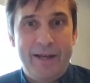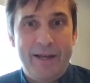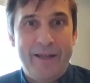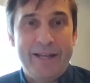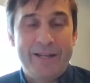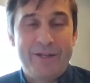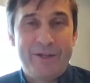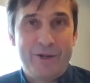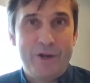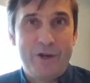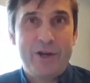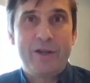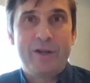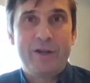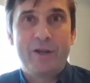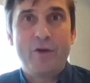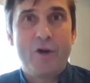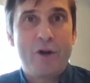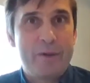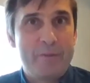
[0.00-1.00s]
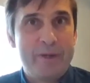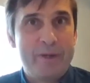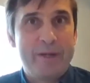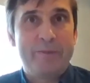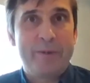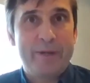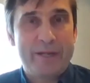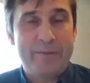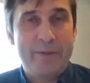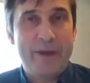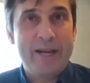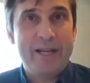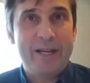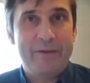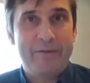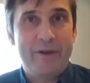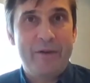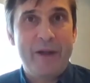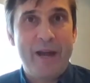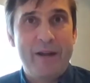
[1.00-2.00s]
that circular economy's
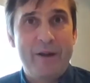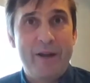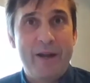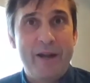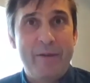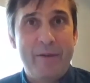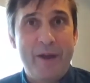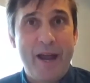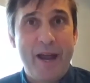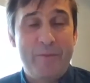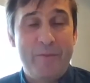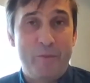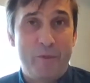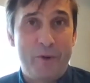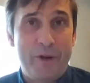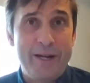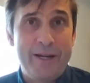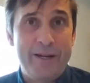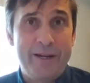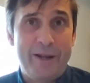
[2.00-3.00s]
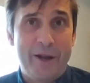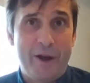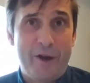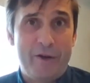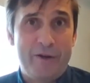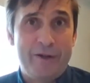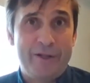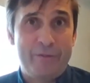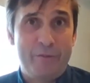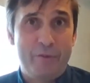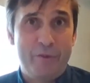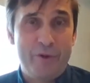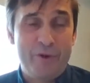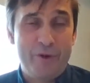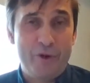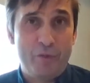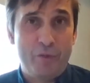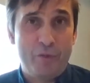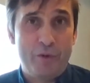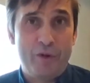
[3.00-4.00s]
perspective and bringing those
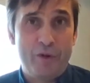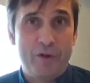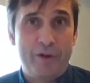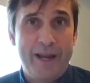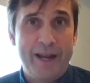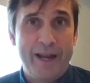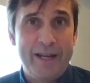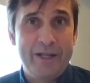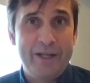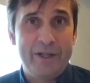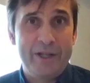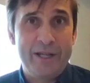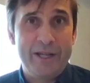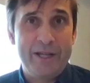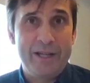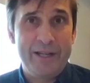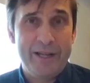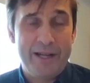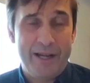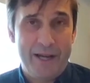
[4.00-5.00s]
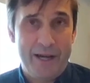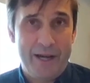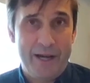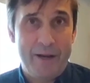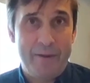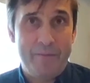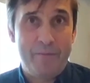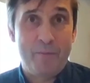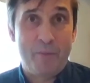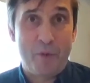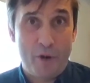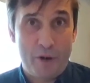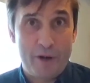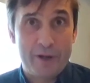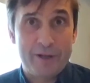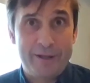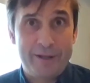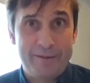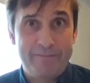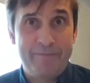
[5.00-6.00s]
renewable energy
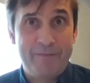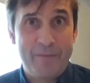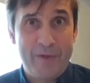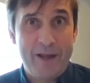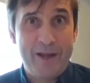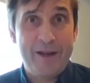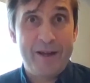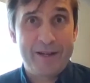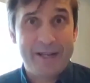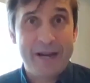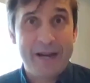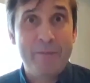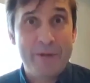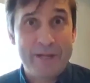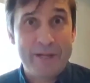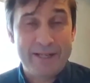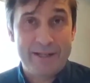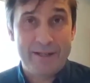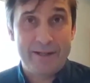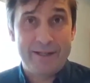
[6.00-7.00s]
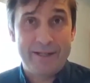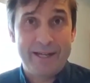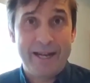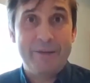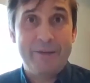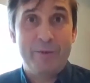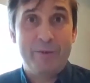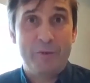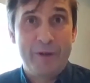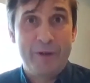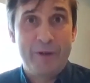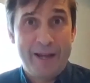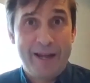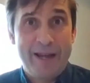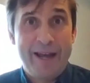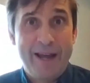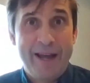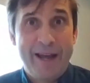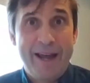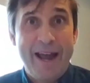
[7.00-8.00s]
product companies to the table
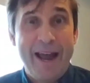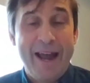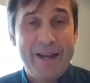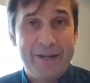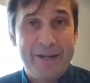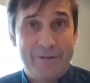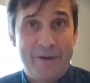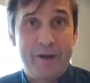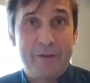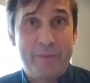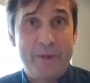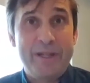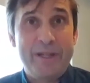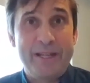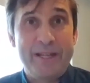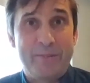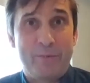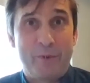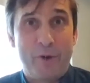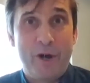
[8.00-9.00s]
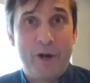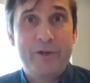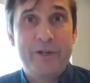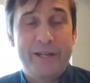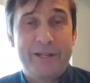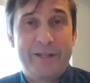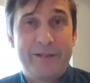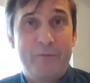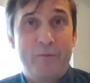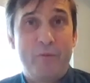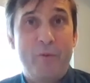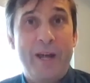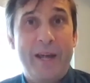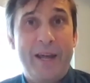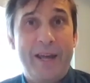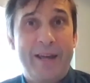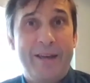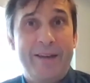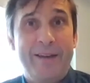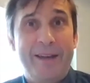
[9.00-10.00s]
and developing these projects
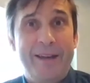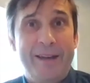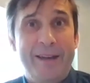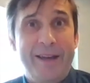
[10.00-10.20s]
where